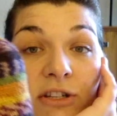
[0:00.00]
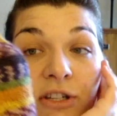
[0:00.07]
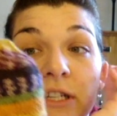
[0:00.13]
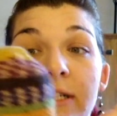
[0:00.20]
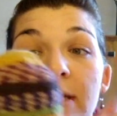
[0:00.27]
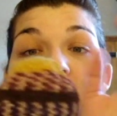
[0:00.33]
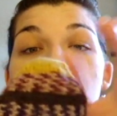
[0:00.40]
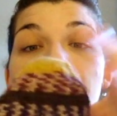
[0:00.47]

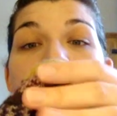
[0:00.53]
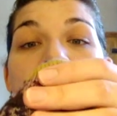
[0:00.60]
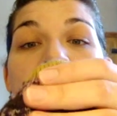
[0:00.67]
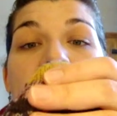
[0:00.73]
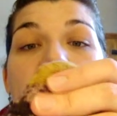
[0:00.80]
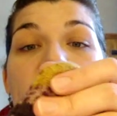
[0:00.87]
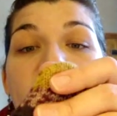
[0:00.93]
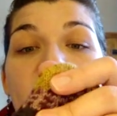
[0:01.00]
inches,
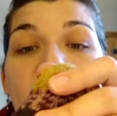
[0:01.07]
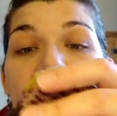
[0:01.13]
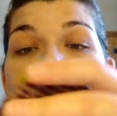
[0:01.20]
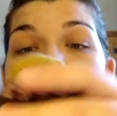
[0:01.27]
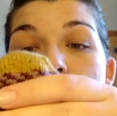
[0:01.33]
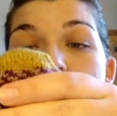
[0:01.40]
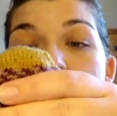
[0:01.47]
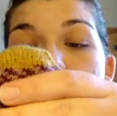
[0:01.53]
and then
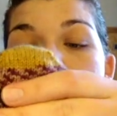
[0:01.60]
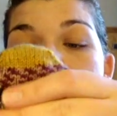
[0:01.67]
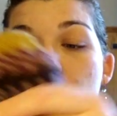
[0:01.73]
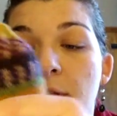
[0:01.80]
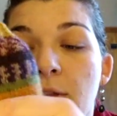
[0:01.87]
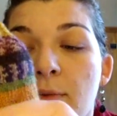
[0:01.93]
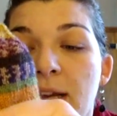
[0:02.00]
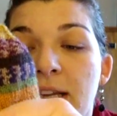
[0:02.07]
I will
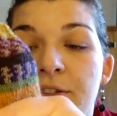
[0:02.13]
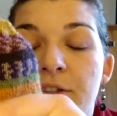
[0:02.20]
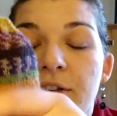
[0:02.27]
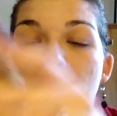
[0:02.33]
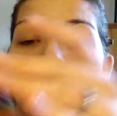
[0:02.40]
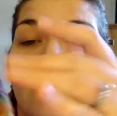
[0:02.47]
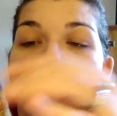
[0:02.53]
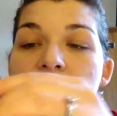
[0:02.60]
throw in the waist
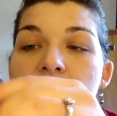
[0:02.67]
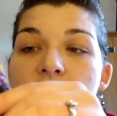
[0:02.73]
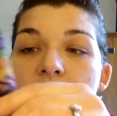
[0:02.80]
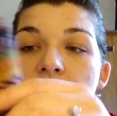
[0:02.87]
yarn and